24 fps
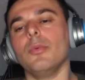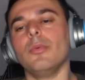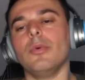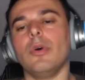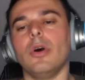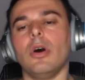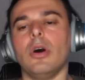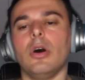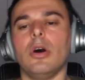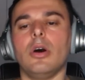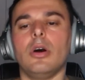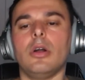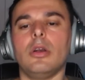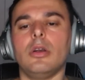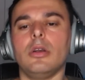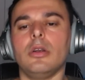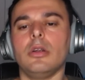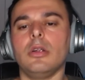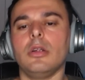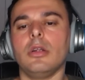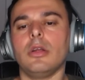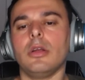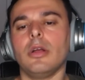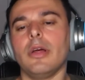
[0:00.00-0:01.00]
War,
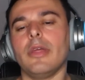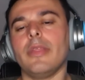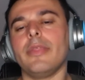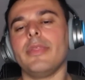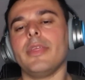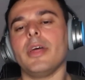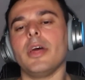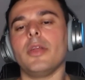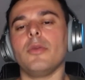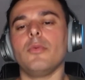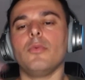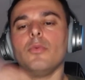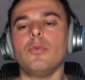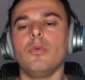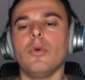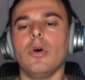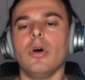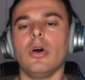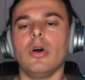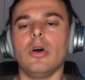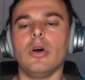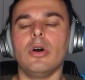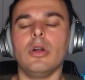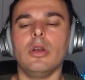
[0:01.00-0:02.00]
then
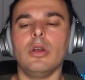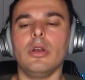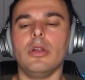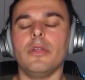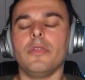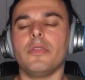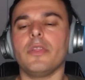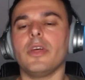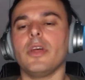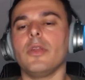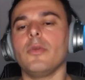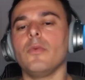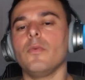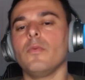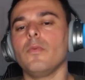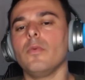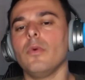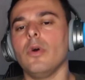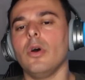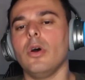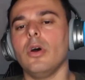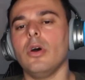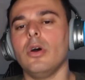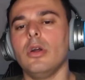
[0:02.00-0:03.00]
war, then
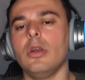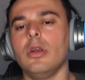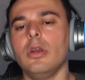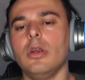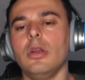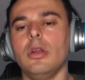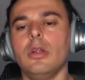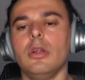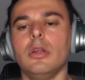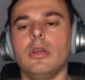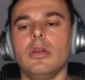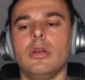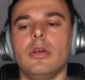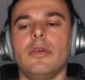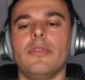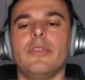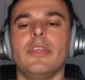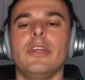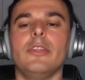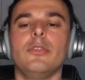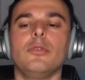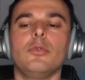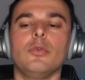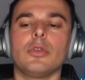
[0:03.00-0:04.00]
war.
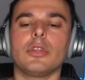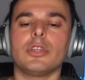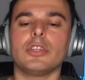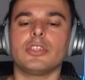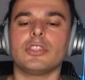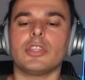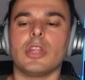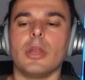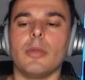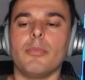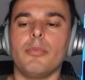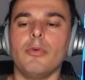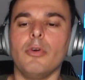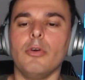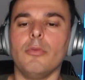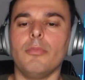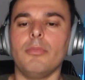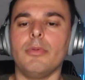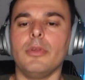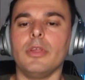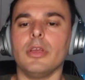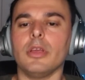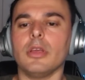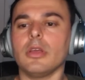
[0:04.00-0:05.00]
Then Turkish
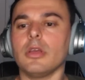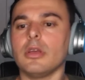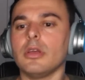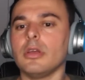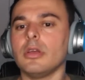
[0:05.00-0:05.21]
Republic.